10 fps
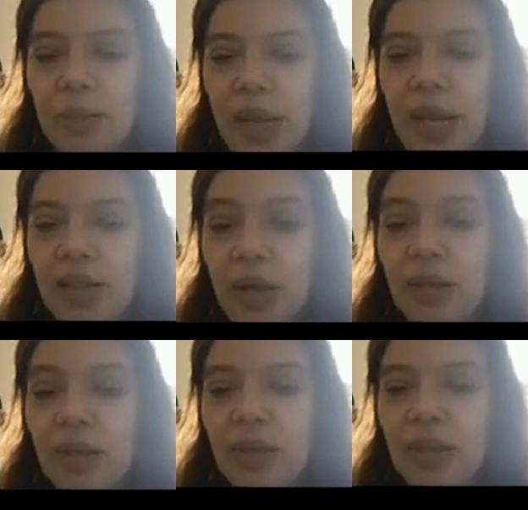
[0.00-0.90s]
at paid,
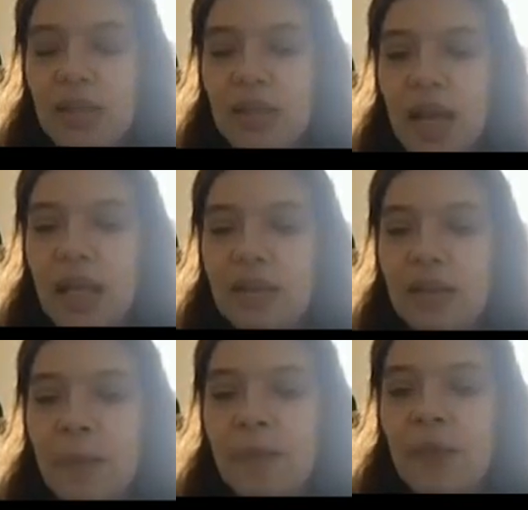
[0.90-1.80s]
trying to
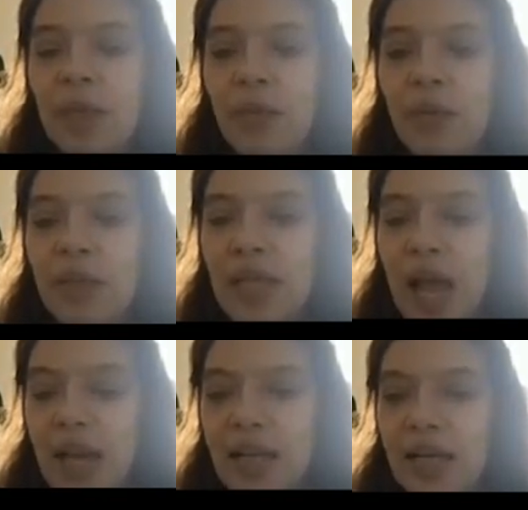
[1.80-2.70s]
understand if
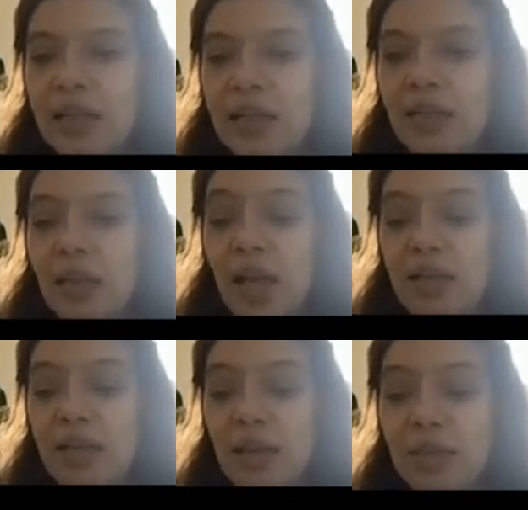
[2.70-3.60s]
organic
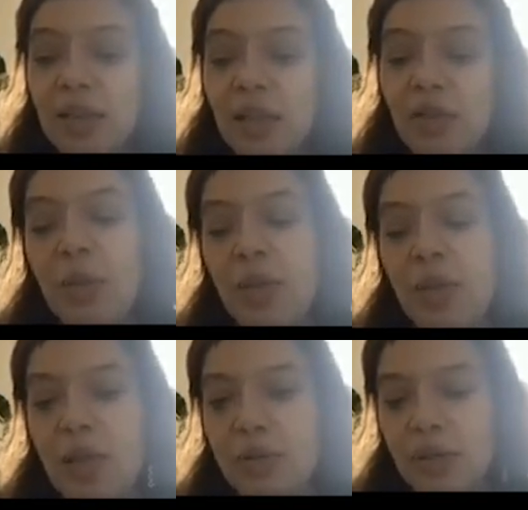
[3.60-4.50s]
and something that you
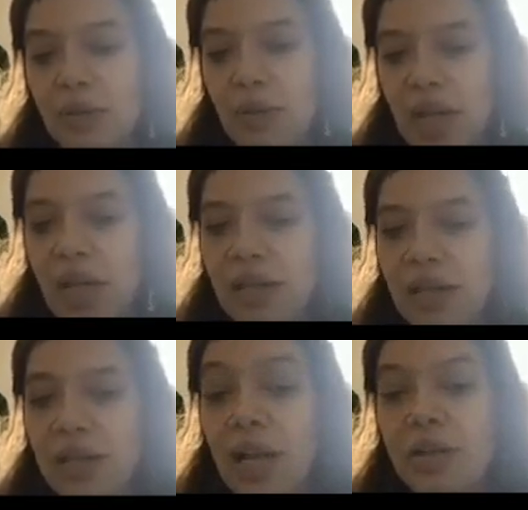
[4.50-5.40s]
might be counting over
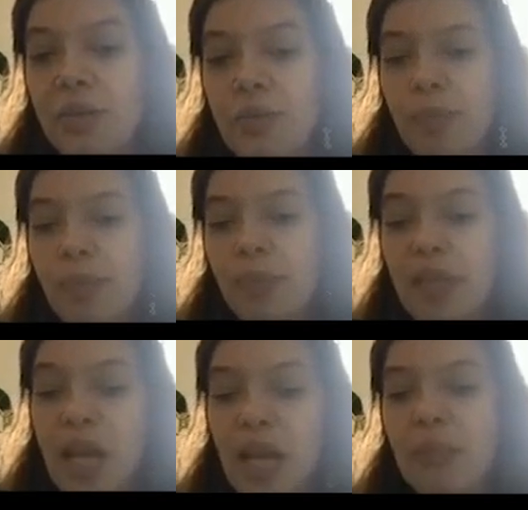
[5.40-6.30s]
organic actually
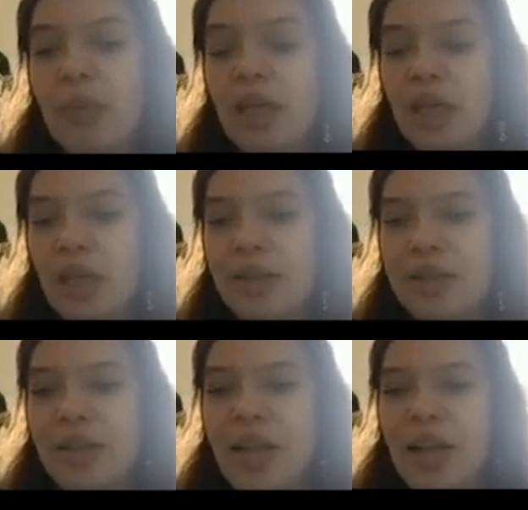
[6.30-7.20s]
came
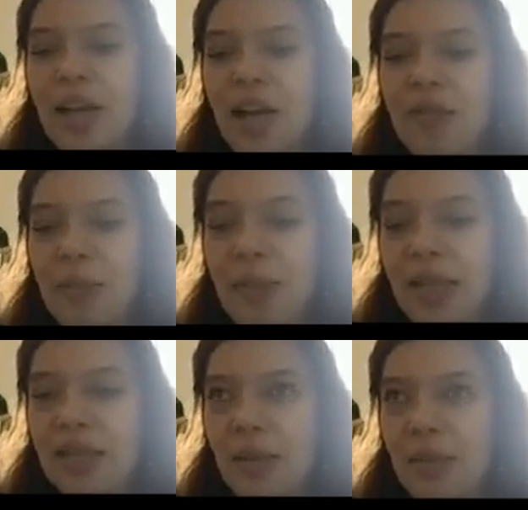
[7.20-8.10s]
because of a
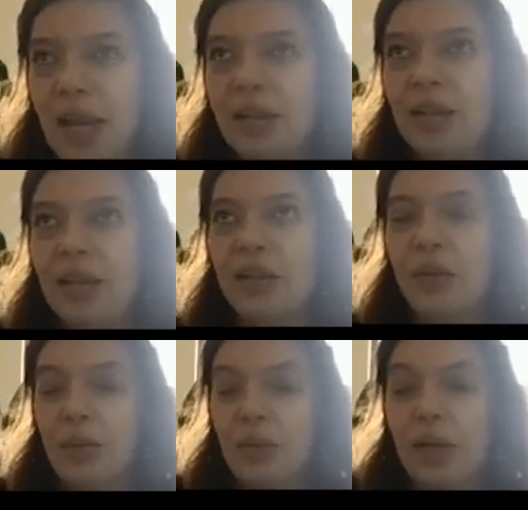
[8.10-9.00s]
paid campaign
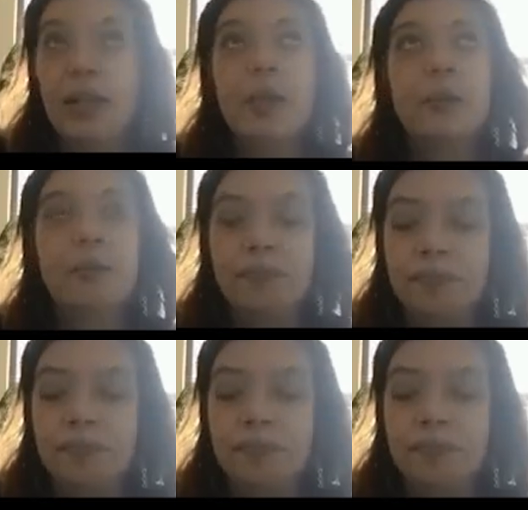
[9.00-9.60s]
that you were running.